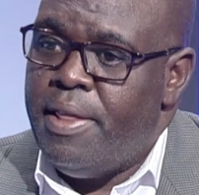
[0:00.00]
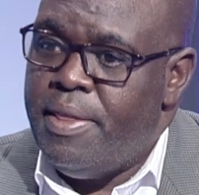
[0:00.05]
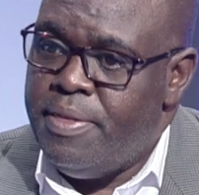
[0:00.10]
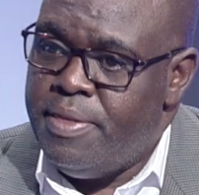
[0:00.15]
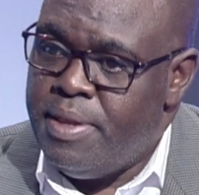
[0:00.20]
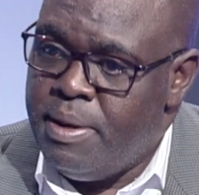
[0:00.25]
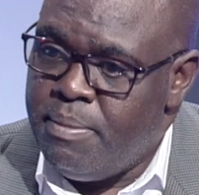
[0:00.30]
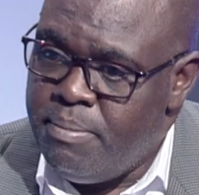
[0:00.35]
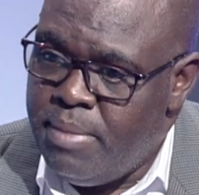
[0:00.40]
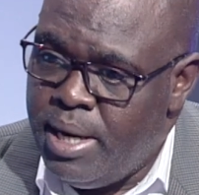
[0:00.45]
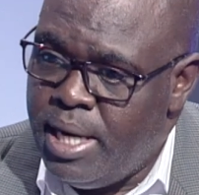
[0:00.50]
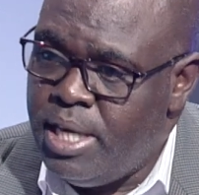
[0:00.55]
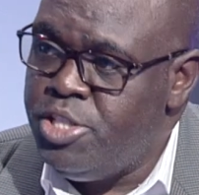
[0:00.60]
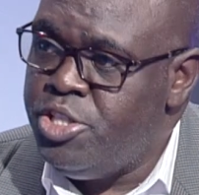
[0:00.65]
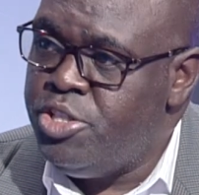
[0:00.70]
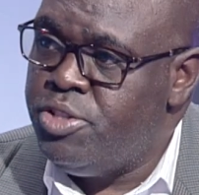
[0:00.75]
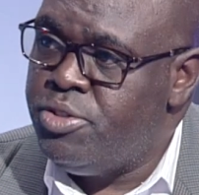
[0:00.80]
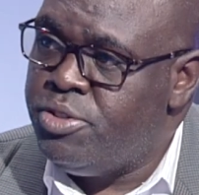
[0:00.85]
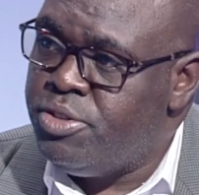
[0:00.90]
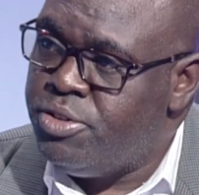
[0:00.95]
the
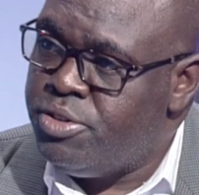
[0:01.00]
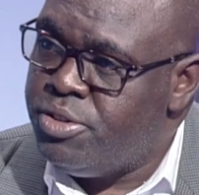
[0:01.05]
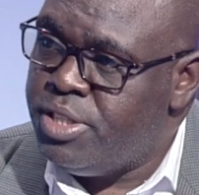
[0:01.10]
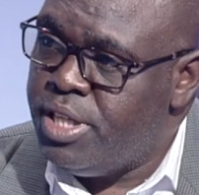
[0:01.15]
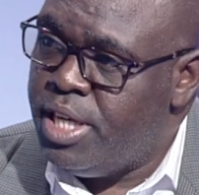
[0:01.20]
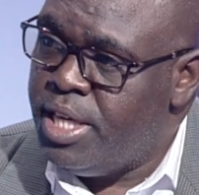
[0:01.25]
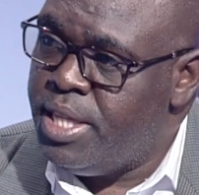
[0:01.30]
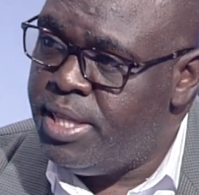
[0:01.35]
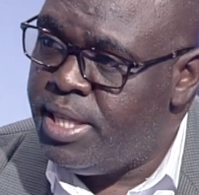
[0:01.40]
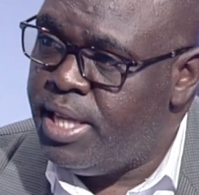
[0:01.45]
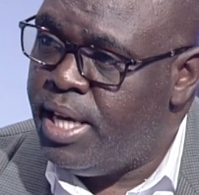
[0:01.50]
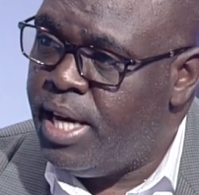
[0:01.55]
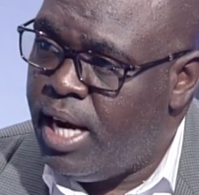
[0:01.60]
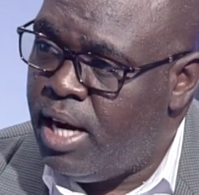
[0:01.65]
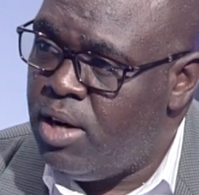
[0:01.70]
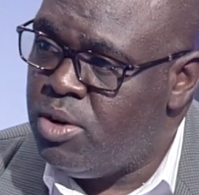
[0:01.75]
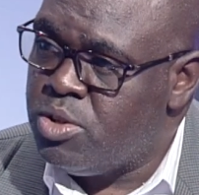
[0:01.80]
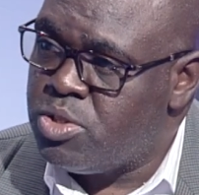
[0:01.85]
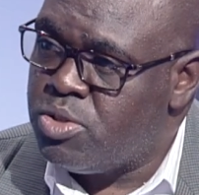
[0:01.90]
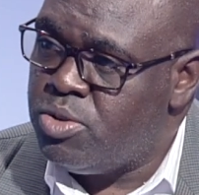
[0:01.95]
menu in the
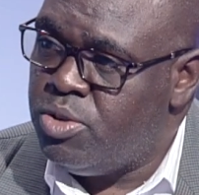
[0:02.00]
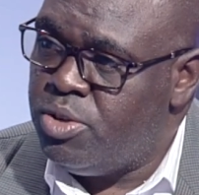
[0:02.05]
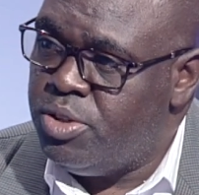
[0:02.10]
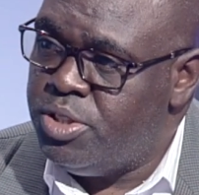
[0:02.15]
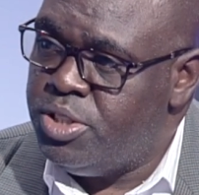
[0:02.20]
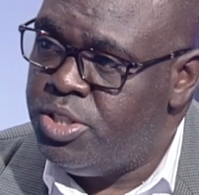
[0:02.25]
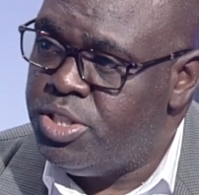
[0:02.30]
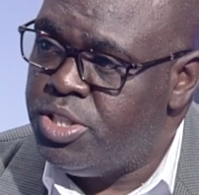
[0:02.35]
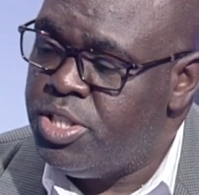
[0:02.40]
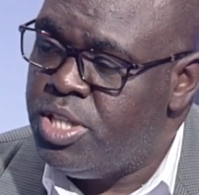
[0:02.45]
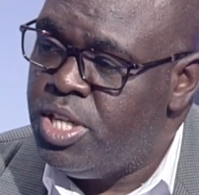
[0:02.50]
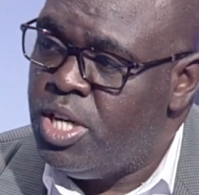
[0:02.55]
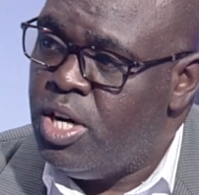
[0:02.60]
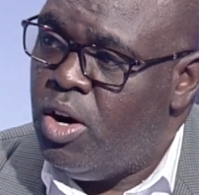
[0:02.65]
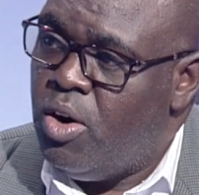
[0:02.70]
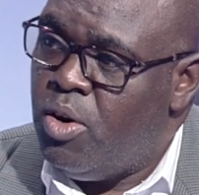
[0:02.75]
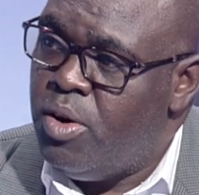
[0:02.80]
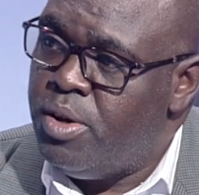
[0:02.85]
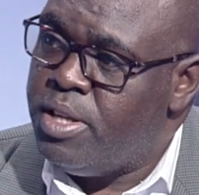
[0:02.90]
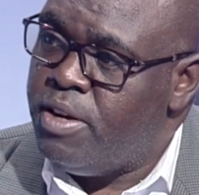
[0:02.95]
household
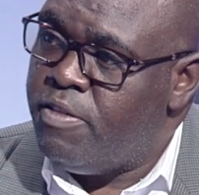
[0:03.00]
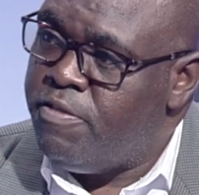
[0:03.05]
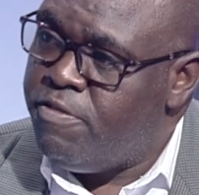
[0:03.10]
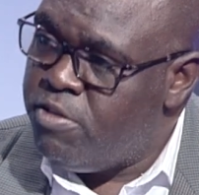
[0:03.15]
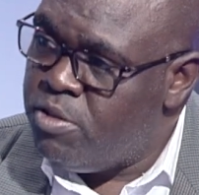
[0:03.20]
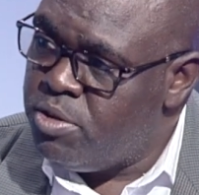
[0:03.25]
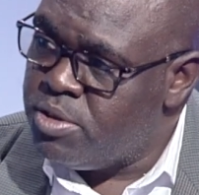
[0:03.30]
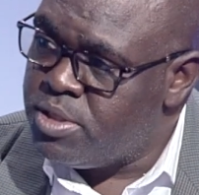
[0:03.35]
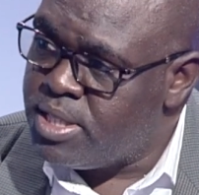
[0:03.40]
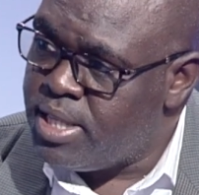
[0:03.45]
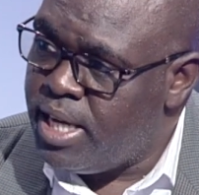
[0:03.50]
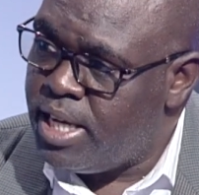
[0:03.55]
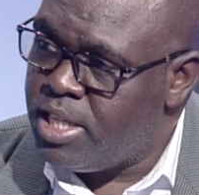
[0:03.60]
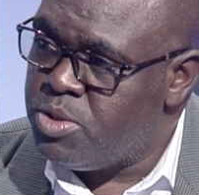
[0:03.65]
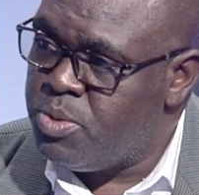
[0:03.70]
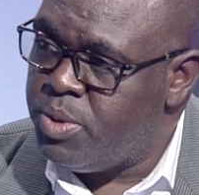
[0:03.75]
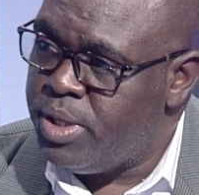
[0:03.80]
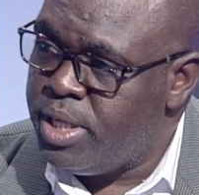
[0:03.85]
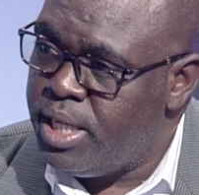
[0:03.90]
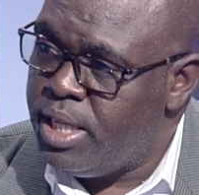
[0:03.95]
or the foods
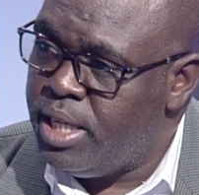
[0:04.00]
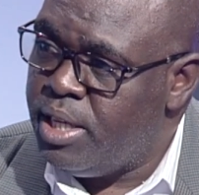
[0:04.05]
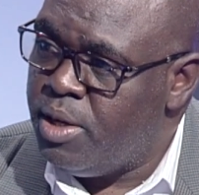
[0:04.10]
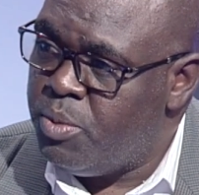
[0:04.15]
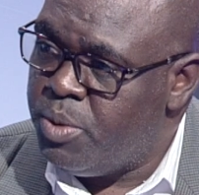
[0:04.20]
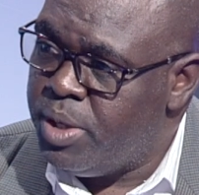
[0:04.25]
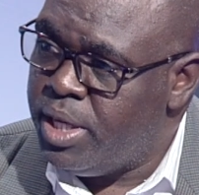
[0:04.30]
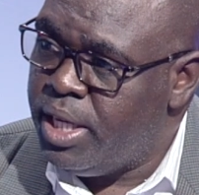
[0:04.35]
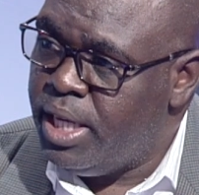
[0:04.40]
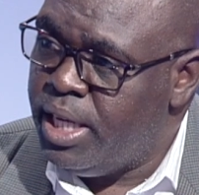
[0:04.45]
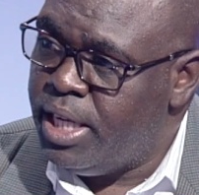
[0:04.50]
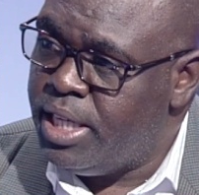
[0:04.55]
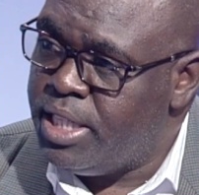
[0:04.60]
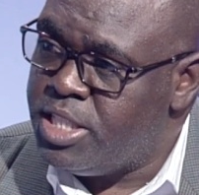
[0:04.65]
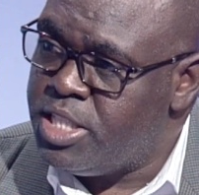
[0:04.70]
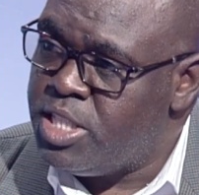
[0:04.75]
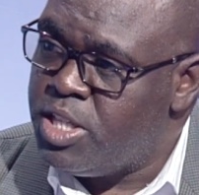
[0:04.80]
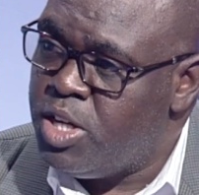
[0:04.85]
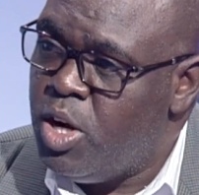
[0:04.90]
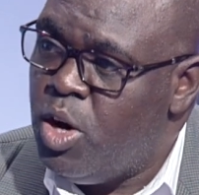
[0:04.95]
that we
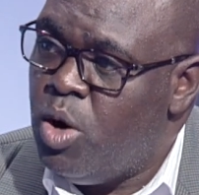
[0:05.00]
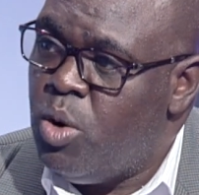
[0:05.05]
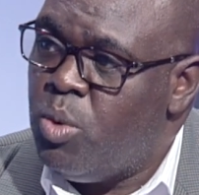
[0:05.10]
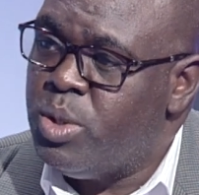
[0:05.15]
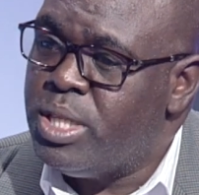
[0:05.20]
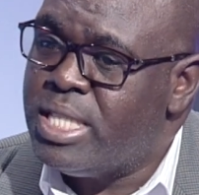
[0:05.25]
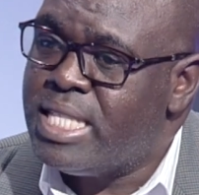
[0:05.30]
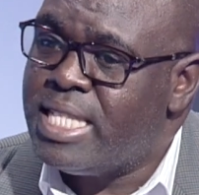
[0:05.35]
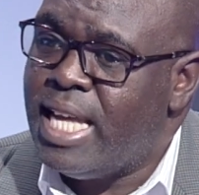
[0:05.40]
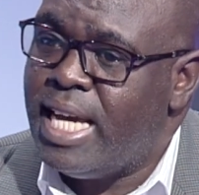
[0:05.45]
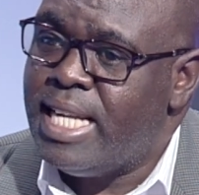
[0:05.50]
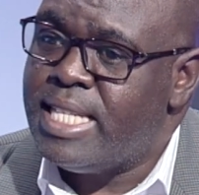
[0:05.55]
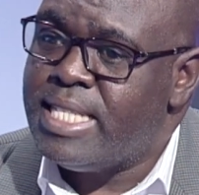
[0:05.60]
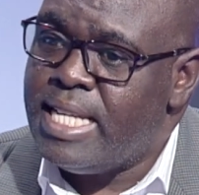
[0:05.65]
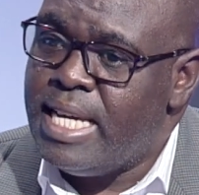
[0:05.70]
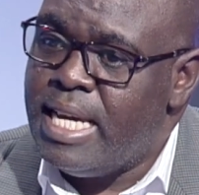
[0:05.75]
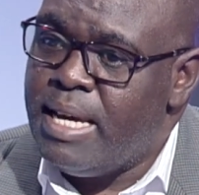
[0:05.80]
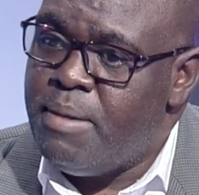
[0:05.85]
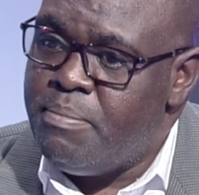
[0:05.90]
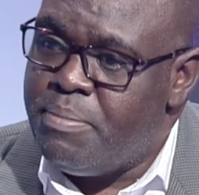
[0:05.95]
eat, we start
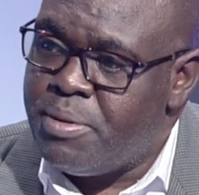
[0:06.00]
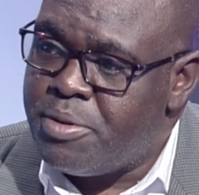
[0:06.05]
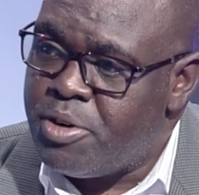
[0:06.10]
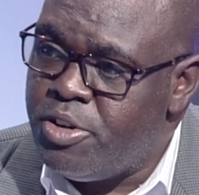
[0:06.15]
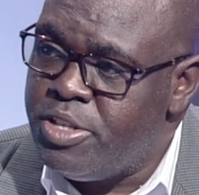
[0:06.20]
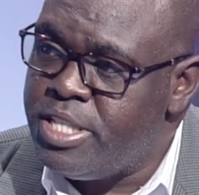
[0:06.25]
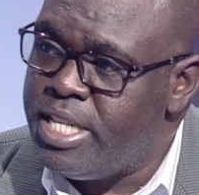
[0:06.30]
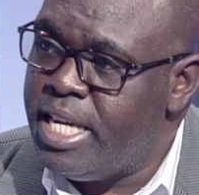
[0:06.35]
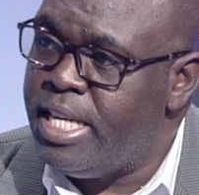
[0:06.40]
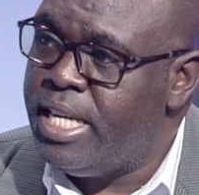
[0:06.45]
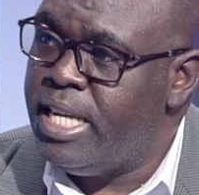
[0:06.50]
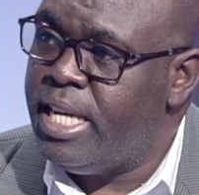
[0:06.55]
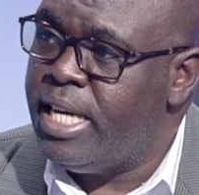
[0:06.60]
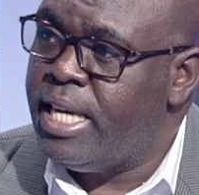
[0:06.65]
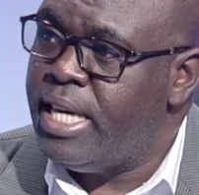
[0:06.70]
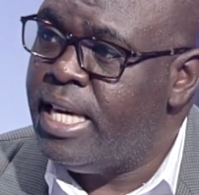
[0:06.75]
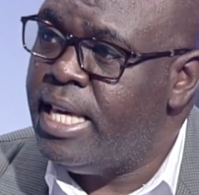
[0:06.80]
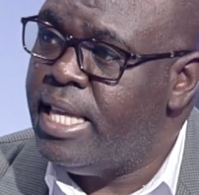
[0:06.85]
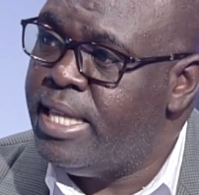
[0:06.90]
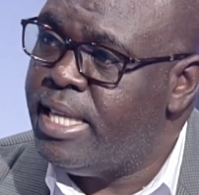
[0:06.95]

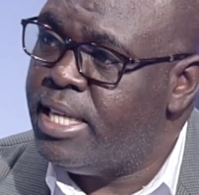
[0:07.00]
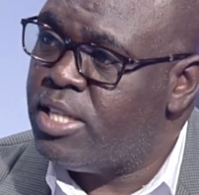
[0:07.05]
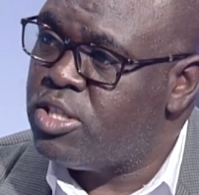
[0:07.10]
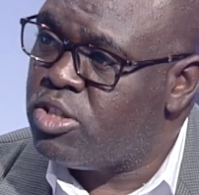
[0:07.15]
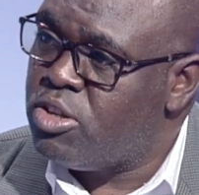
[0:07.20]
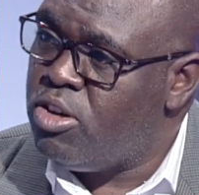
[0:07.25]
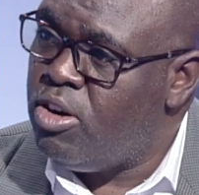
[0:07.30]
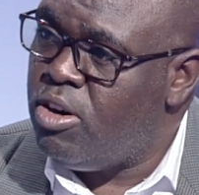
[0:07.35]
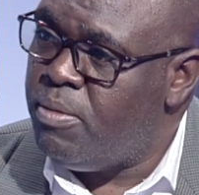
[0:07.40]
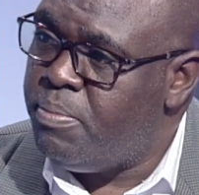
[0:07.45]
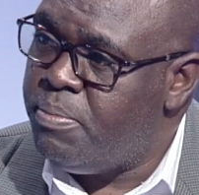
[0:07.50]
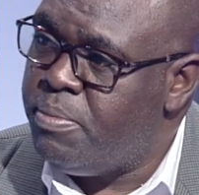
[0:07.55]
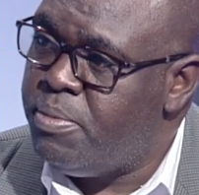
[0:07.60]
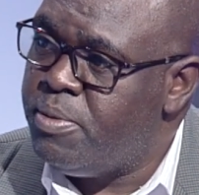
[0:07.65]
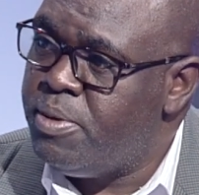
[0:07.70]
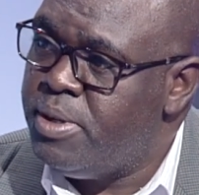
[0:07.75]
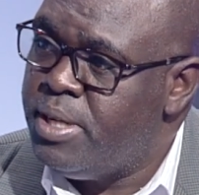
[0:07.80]
broadening the scope.